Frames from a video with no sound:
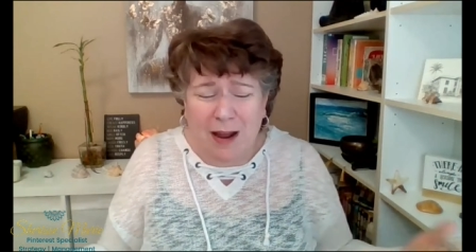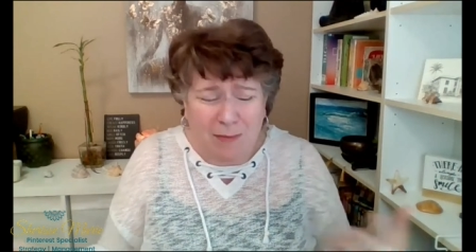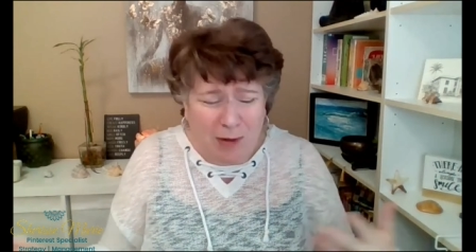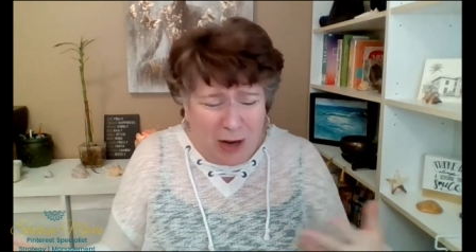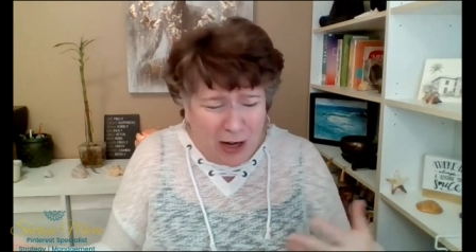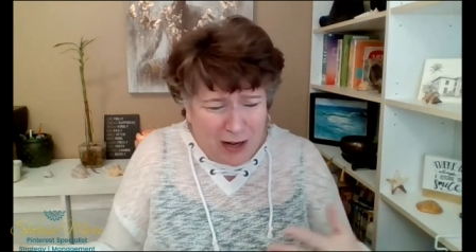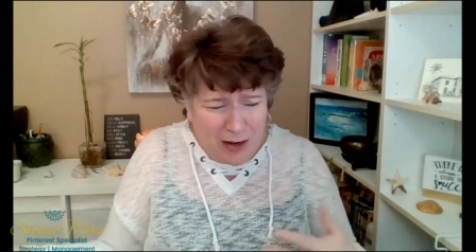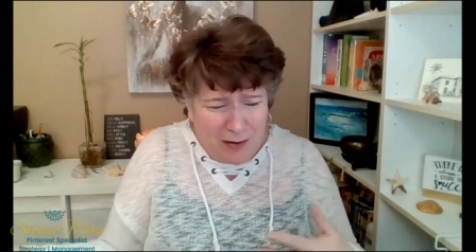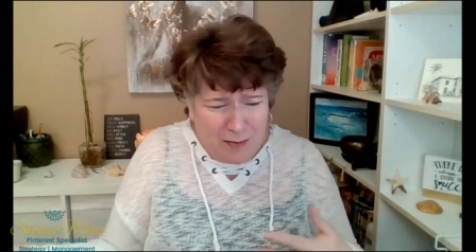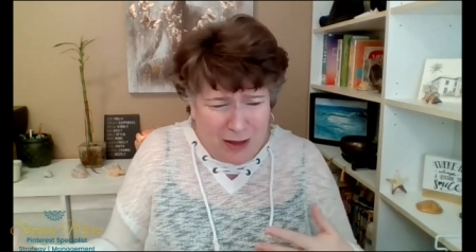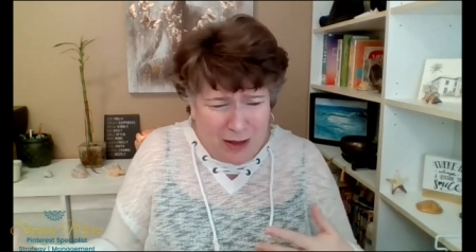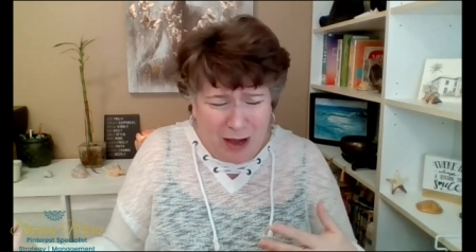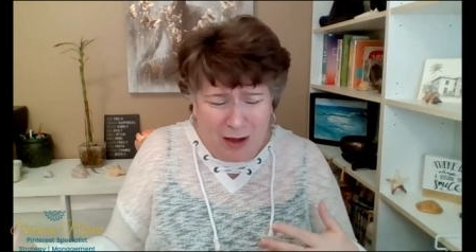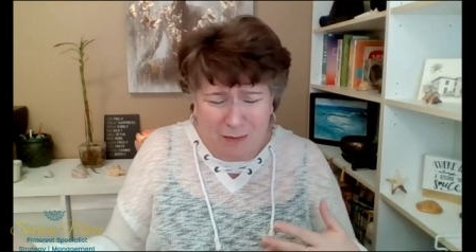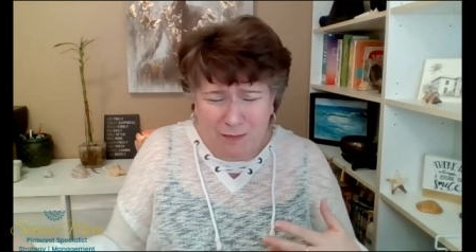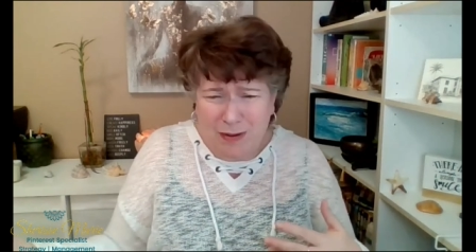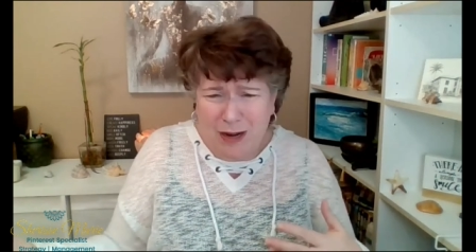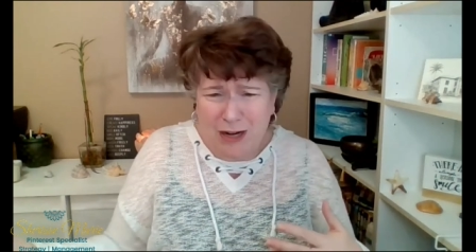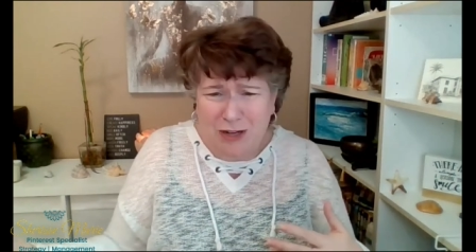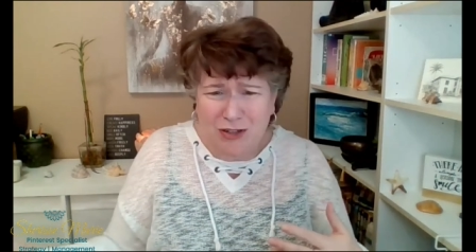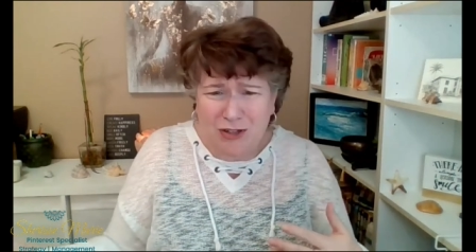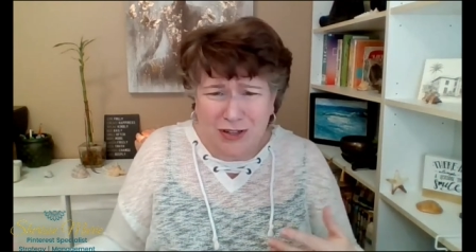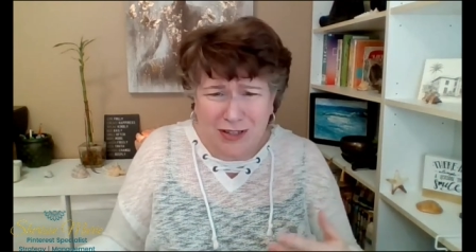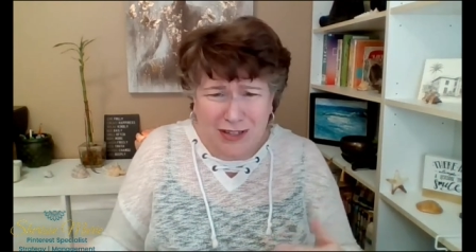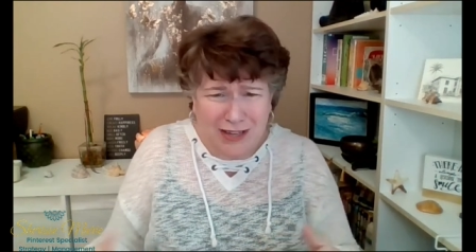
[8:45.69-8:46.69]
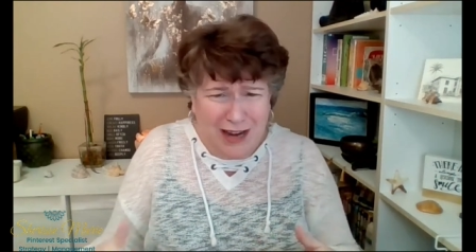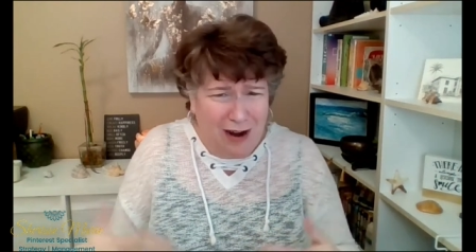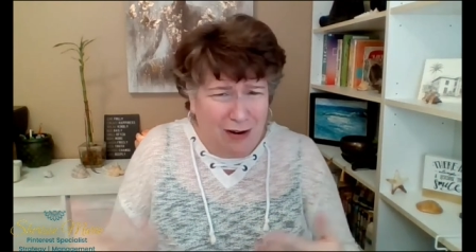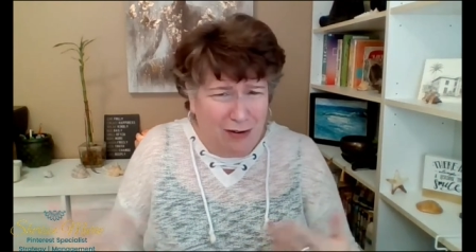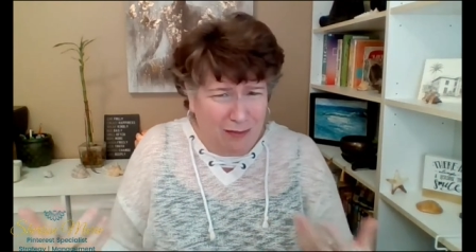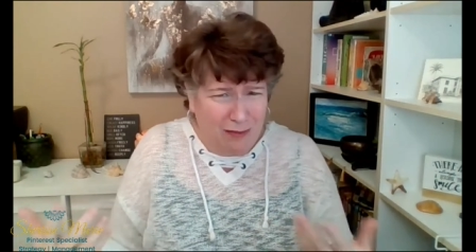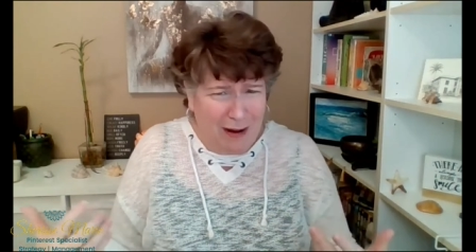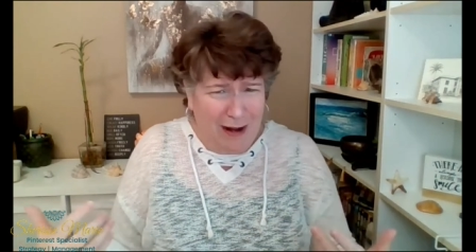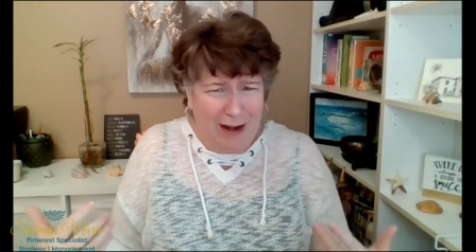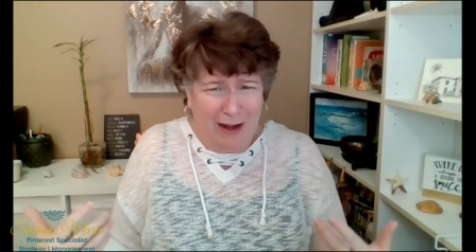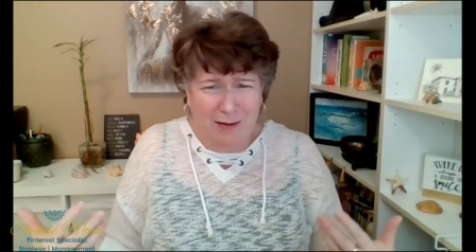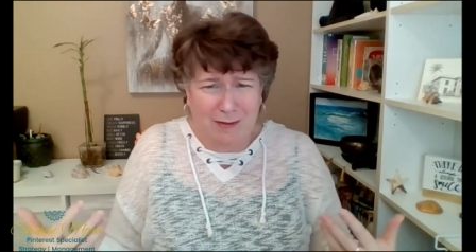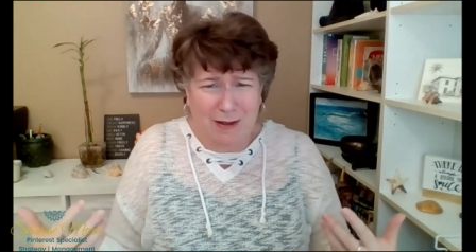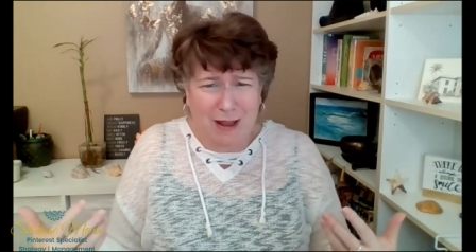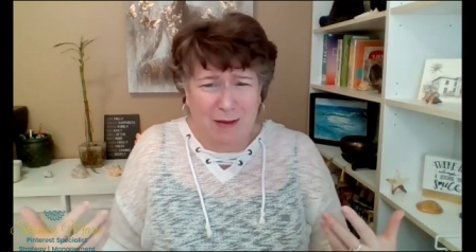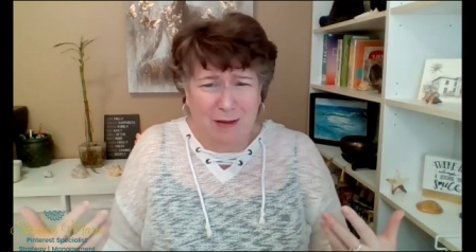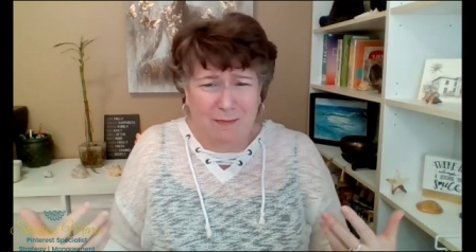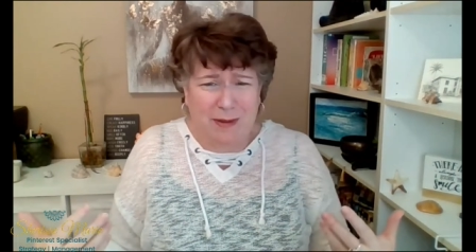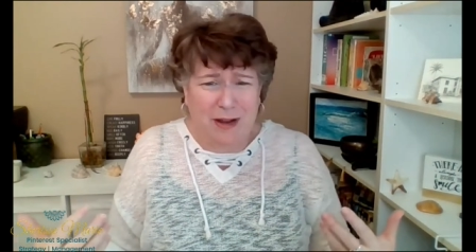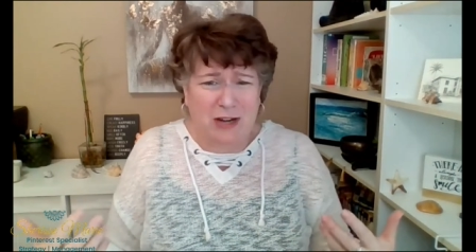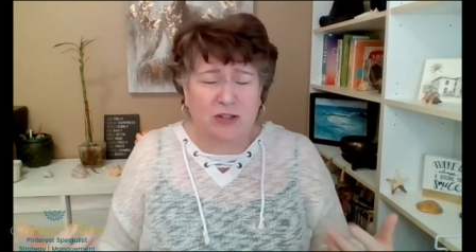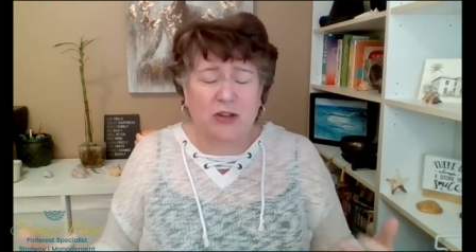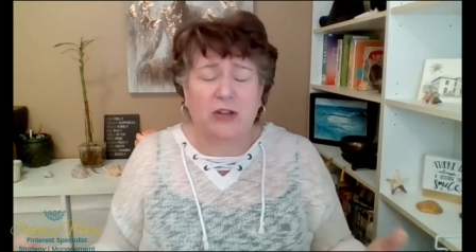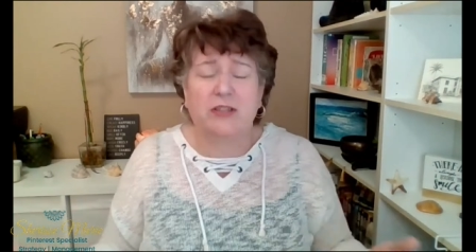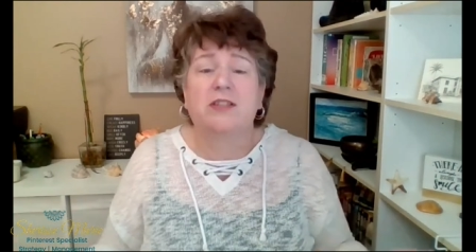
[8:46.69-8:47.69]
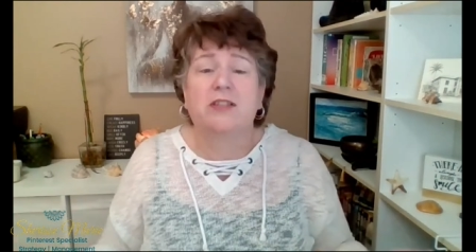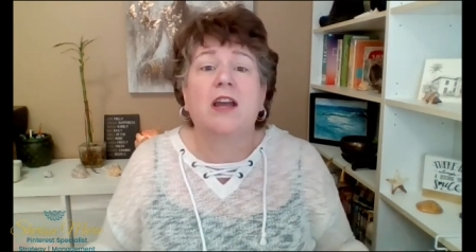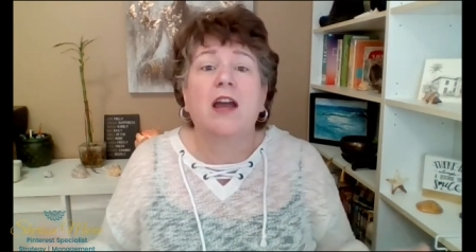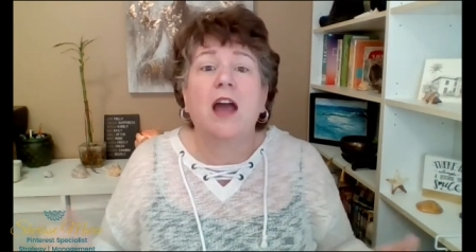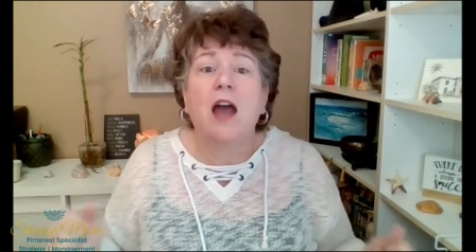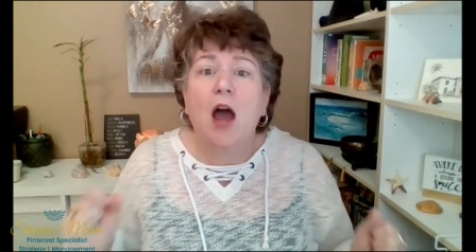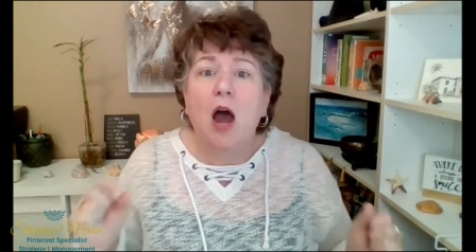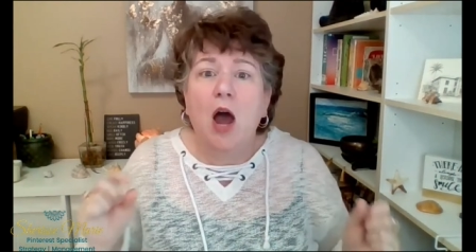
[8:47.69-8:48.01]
I'm not going to be on Pinterest. How am I going to be on Pinterest?